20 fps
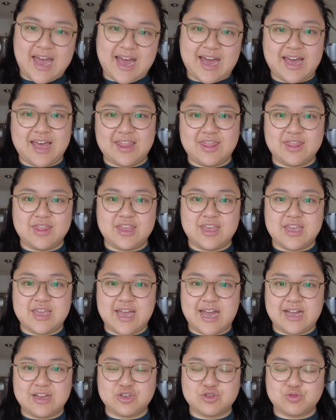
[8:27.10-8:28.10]
and the
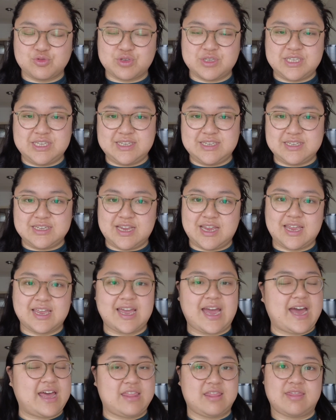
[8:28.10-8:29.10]
actual seasoning
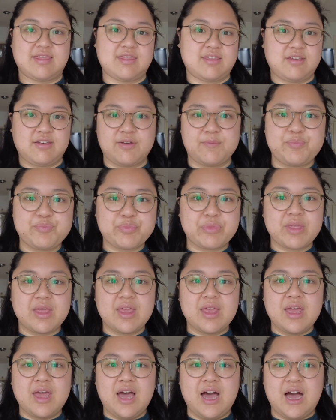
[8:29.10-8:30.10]
and the
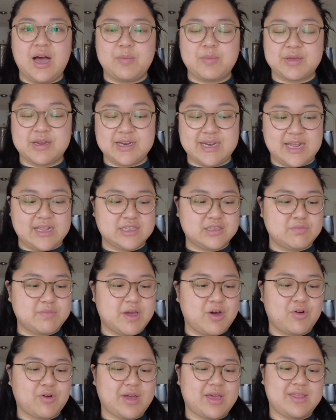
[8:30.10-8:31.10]
um, condensed
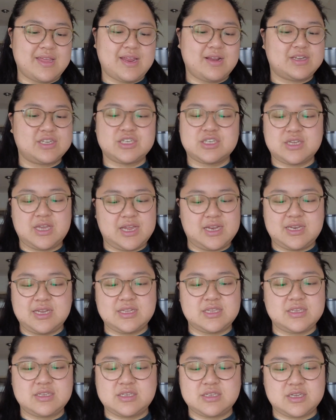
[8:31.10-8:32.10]
milk. And it just, it
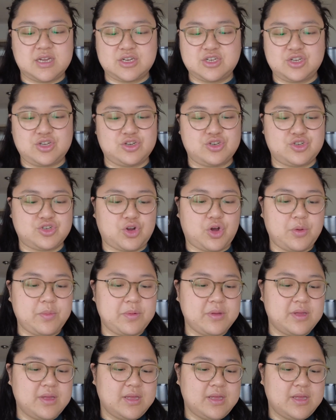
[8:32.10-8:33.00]
did such a good job.